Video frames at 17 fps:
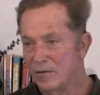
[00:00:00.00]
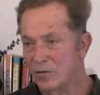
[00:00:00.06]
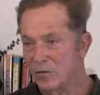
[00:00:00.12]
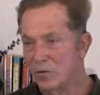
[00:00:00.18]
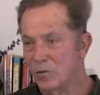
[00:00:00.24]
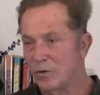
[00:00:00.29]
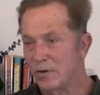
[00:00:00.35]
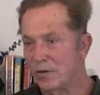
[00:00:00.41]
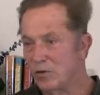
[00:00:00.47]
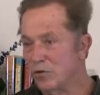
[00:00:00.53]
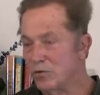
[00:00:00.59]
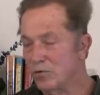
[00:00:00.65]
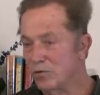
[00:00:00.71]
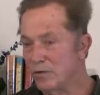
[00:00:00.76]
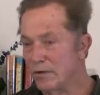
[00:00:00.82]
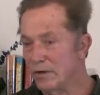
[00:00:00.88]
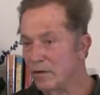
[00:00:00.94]
You create a
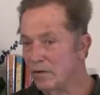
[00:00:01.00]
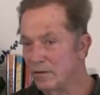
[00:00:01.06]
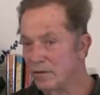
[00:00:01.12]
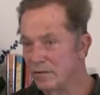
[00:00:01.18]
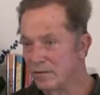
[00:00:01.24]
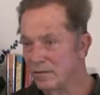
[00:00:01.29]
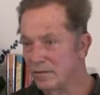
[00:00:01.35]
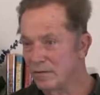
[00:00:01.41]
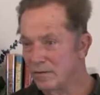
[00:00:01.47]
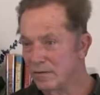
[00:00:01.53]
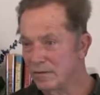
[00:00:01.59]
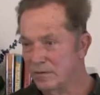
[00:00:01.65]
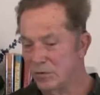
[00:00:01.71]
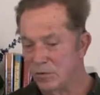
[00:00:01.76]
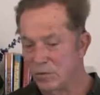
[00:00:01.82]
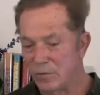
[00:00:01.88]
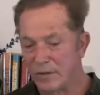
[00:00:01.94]
good friend.
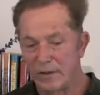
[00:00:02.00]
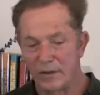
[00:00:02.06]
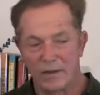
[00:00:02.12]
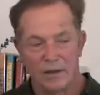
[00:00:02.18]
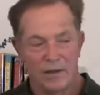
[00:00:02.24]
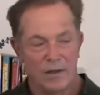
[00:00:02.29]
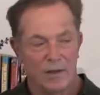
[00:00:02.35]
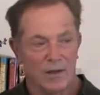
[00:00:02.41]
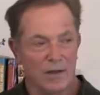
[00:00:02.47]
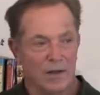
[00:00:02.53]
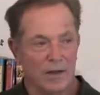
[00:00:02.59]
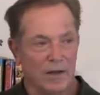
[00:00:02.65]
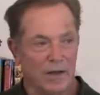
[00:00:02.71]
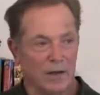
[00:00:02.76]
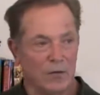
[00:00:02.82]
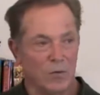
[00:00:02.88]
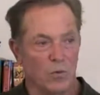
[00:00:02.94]
You create
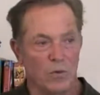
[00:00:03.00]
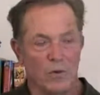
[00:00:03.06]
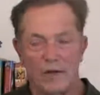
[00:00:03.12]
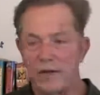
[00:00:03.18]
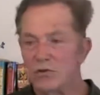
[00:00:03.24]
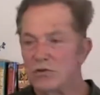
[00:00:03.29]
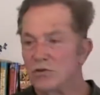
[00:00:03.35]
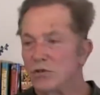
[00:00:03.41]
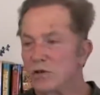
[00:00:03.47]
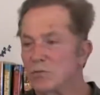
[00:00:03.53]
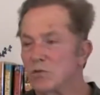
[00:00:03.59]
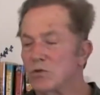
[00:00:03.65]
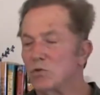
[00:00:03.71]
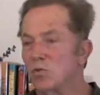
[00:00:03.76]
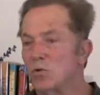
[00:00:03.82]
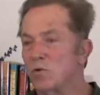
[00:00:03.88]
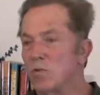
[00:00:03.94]
a relationship
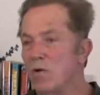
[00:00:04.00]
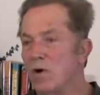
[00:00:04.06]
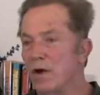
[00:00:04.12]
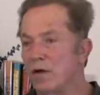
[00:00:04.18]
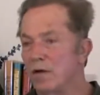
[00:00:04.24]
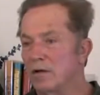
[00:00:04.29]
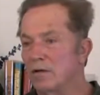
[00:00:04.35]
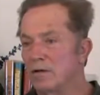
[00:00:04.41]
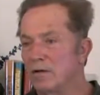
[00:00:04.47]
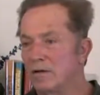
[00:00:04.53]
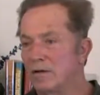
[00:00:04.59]
that's worthwhile.